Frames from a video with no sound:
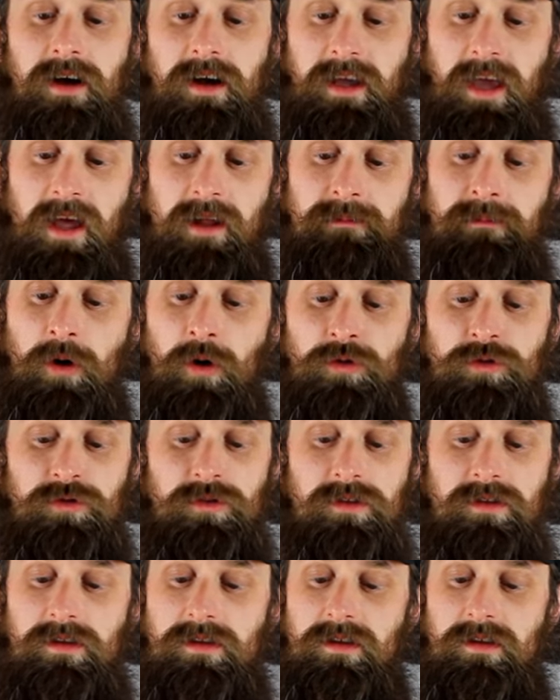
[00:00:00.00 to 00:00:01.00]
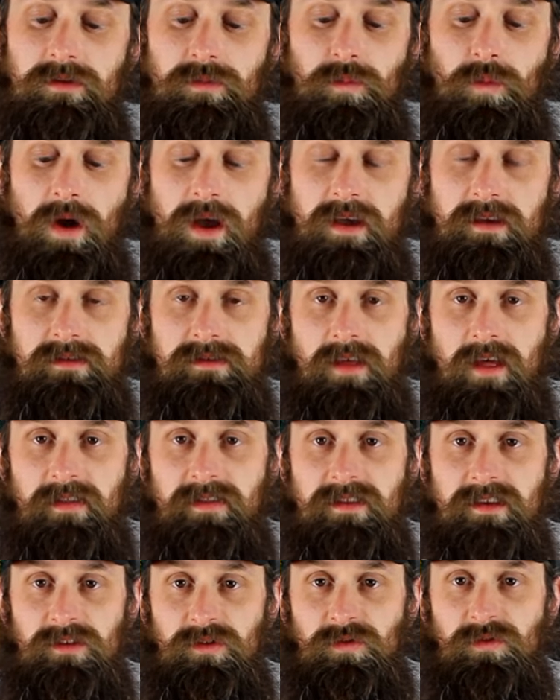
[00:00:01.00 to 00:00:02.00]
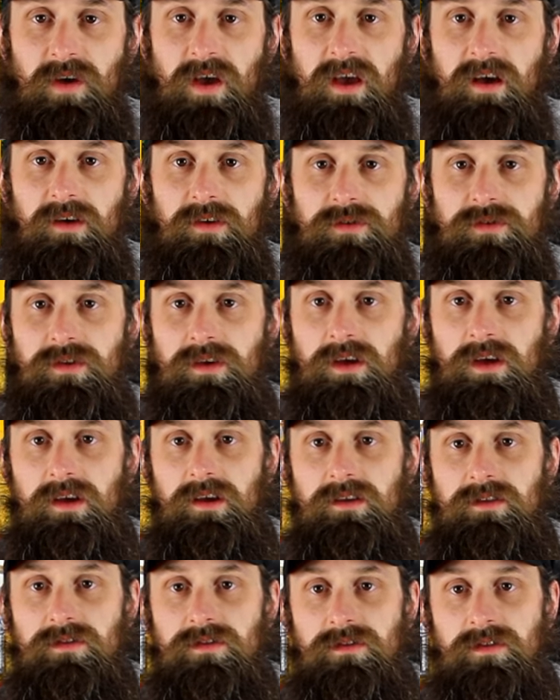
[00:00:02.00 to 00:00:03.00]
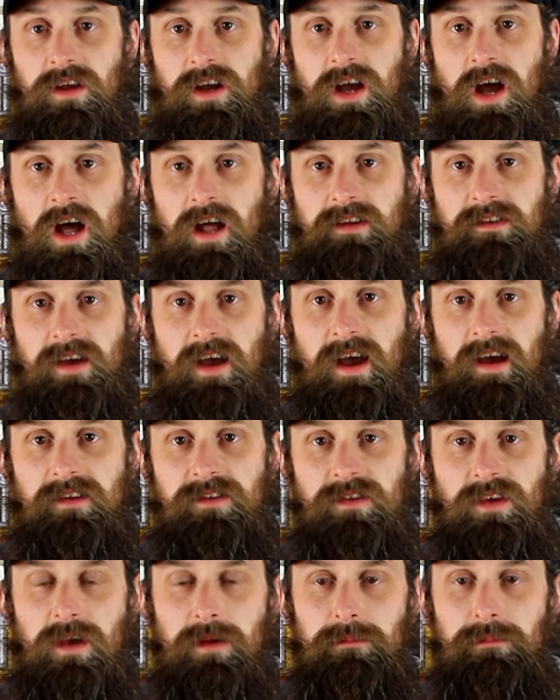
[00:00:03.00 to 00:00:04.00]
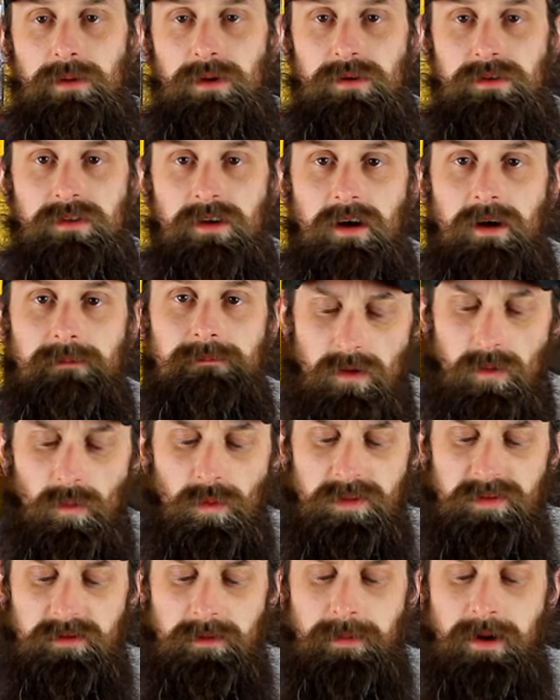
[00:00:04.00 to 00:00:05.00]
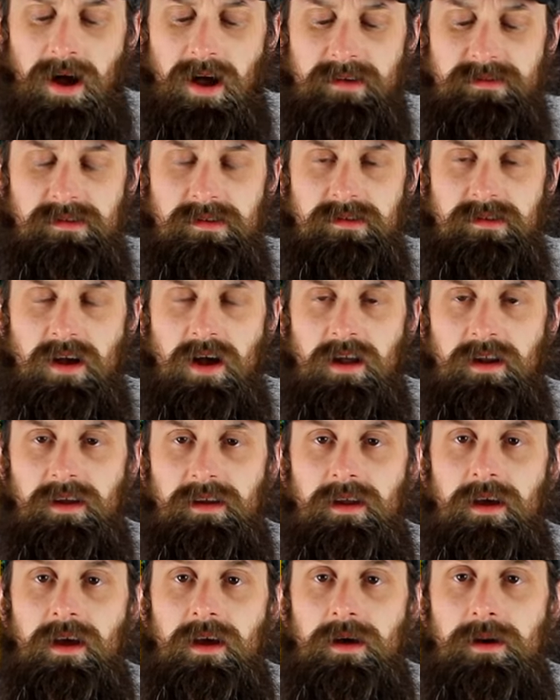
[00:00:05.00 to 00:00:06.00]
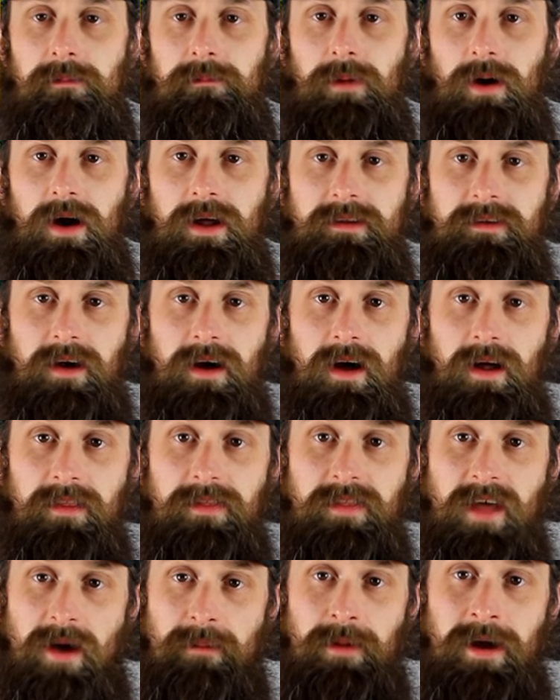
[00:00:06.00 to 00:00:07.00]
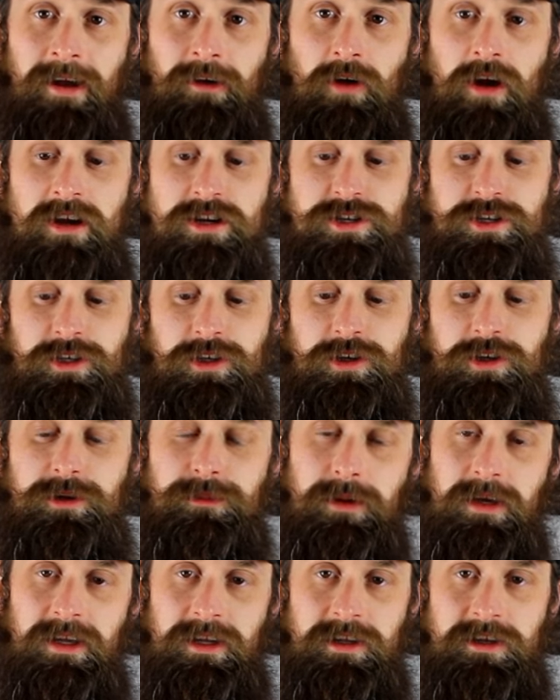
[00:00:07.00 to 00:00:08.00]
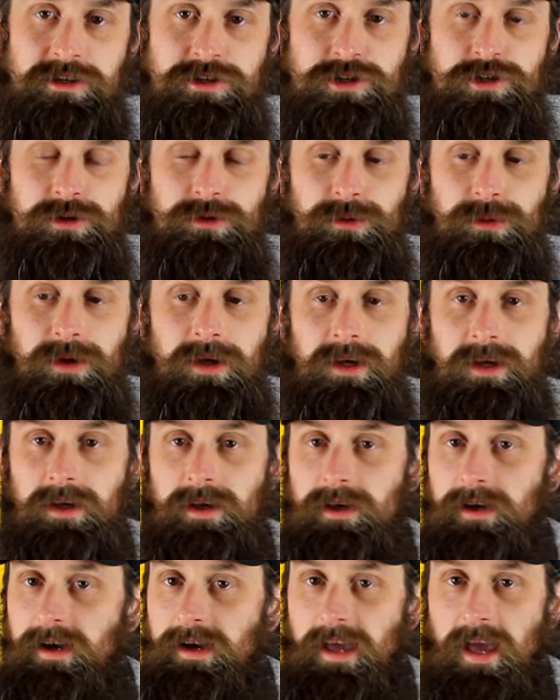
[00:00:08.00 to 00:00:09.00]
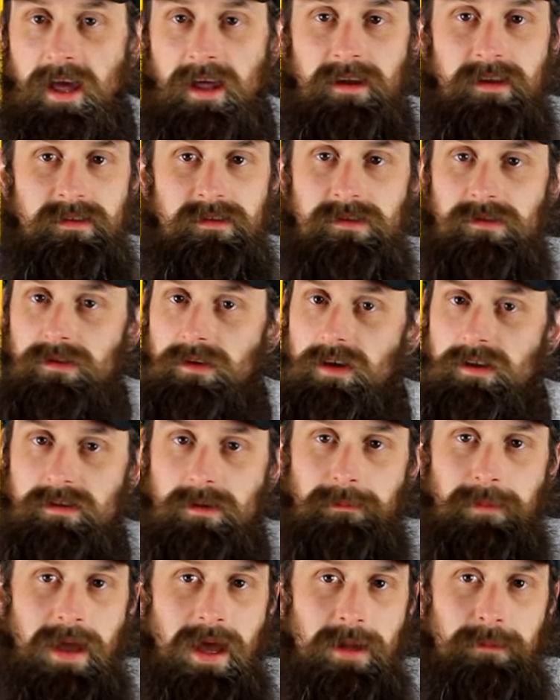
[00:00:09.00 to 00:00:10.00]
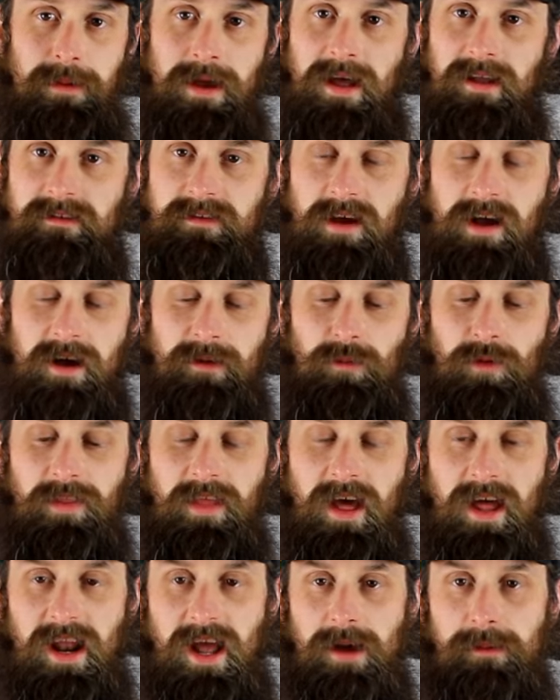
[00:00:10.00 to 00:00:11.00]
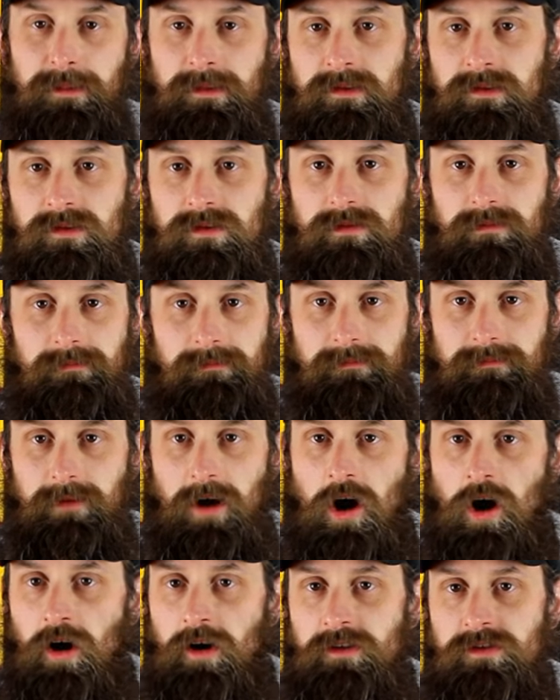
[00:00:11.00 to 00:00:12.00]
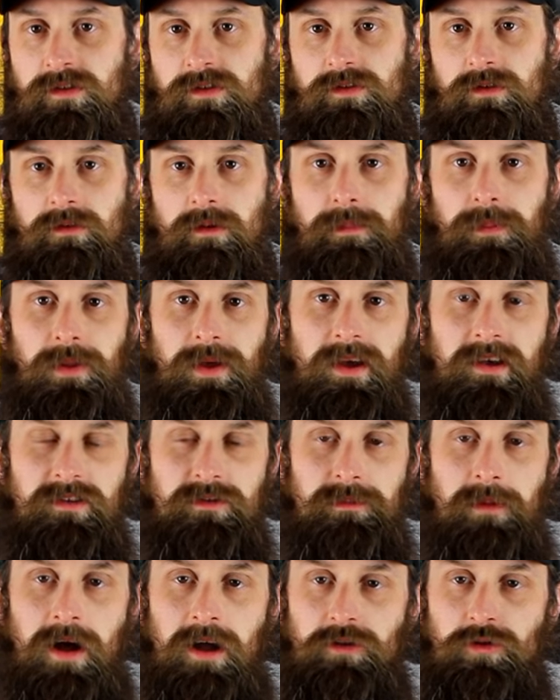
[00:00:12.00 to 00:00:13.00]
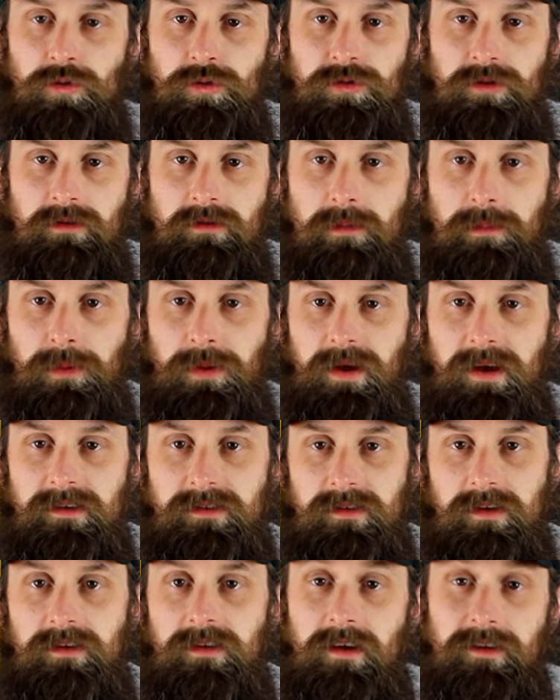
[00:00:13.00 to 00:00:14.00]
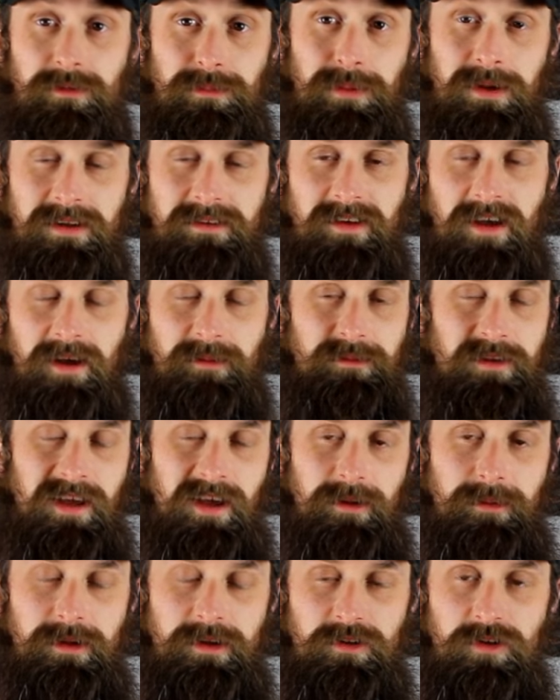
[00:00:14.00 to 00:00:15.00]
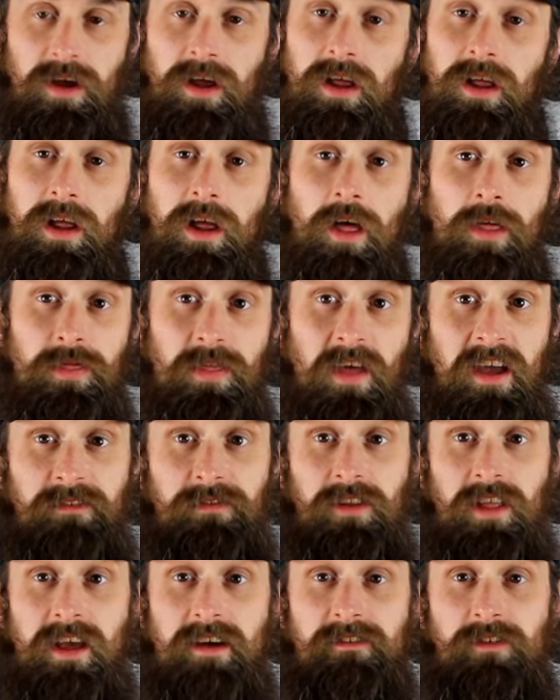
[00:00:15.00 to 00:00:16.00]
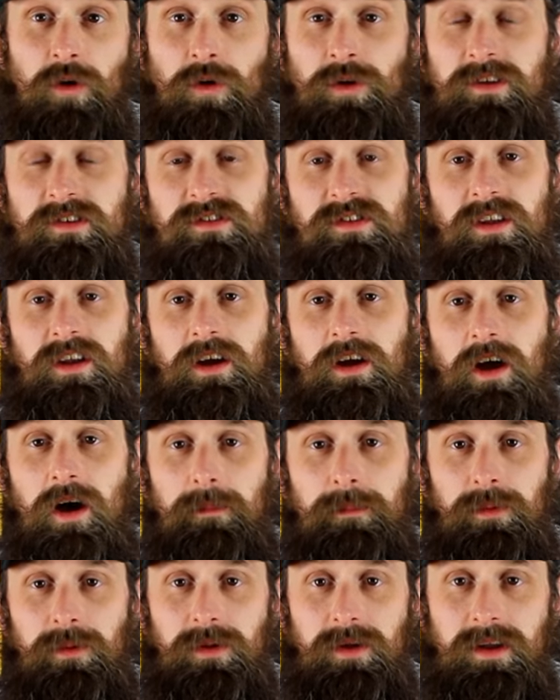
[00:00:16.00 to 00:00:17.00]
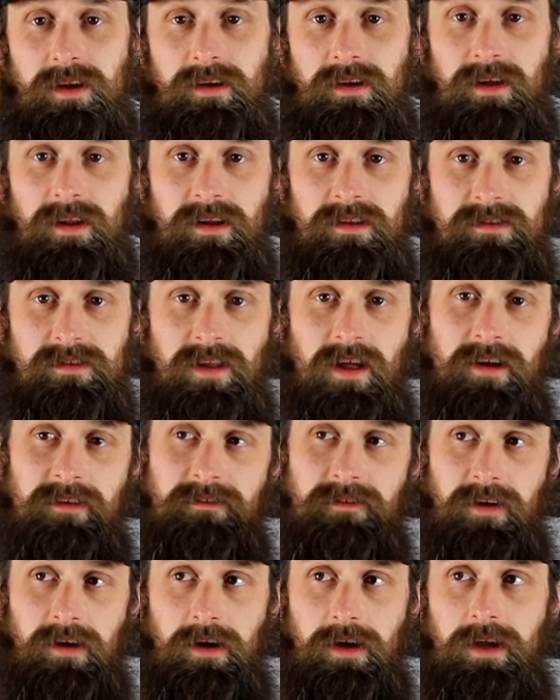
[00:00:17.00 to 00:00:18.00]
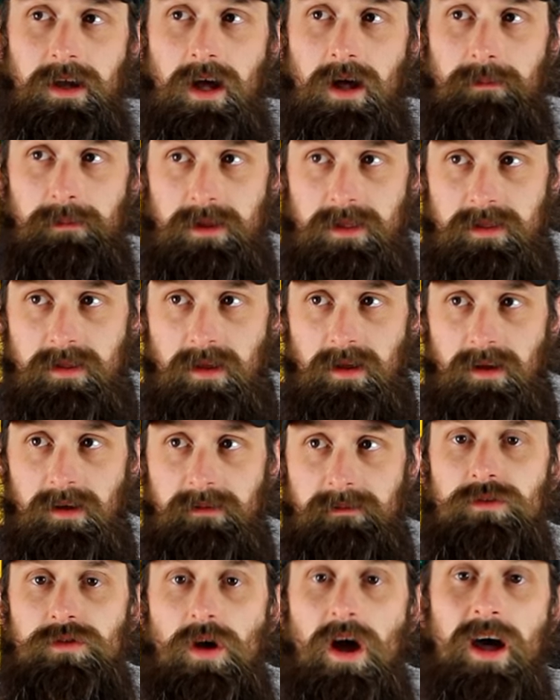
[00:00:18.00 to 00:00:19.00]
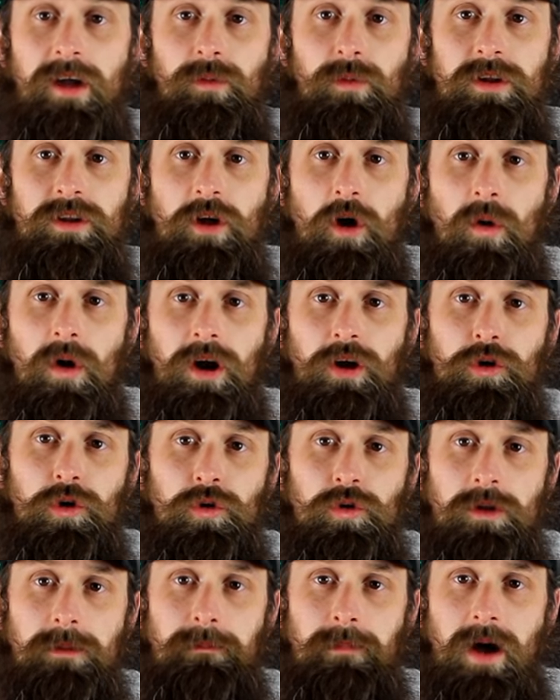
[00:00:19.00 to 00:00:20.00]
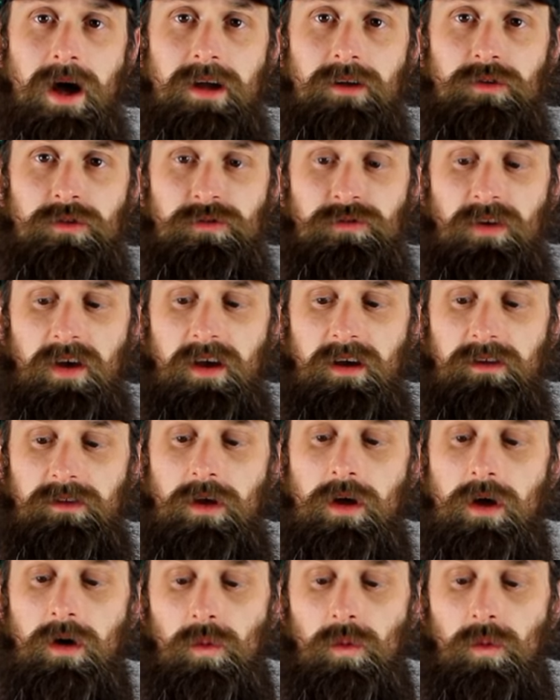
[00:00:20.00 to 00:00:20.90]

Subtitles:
Again, most of the ways that this fails is the contacts get built up with deposits on it. But that migration could be an issue. Again, it's a bad, bad time when that happens. Harnesses are replaced, modules are replaced. It does big time damage. Thankfully, I've only seen a couple, and it's not a very common thing. So how do we know our coolant bottle's failed?